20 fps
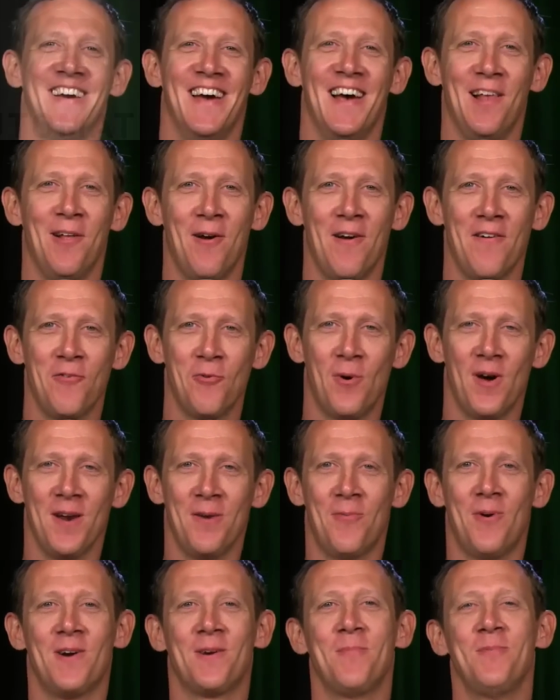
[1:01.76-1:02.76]
Hello, everyone,
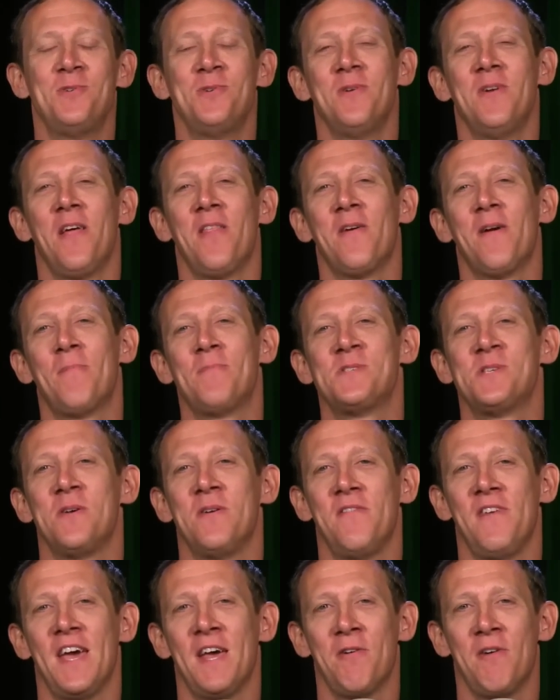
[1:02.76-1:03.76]
and welcome to another episode
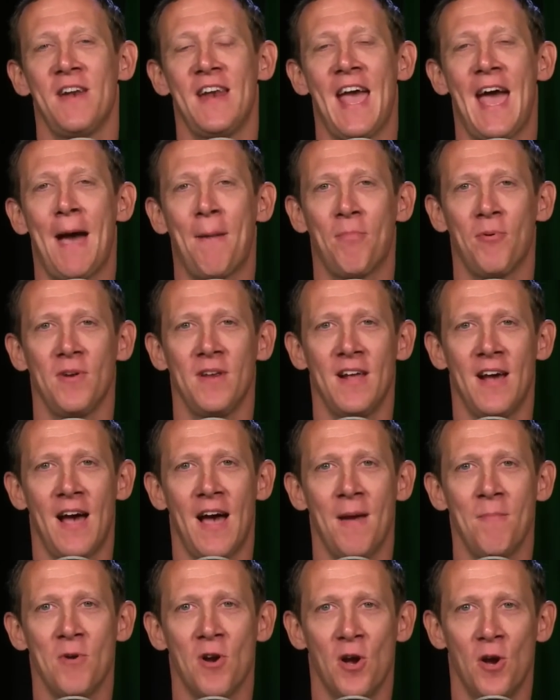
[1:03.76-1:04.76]
of Android App Arena.
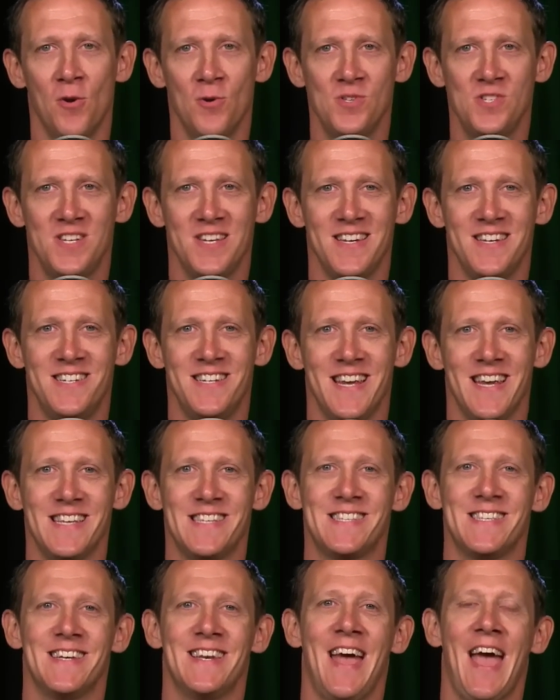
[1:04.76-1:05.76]
I'm your host,
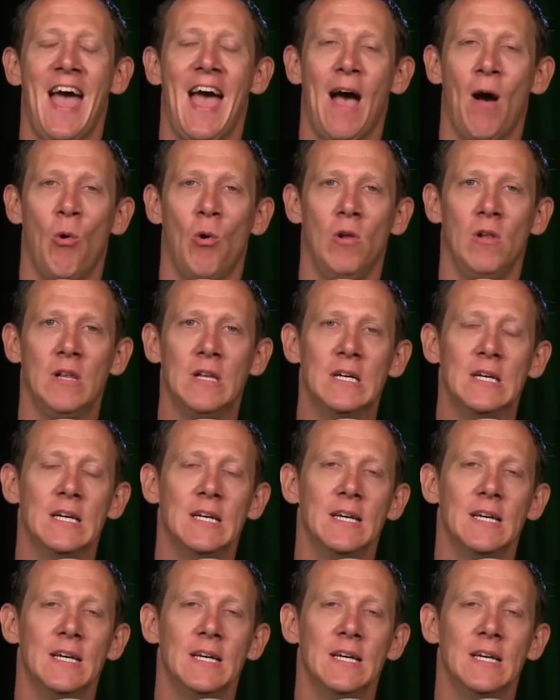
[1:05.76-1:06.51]
Jason Howell.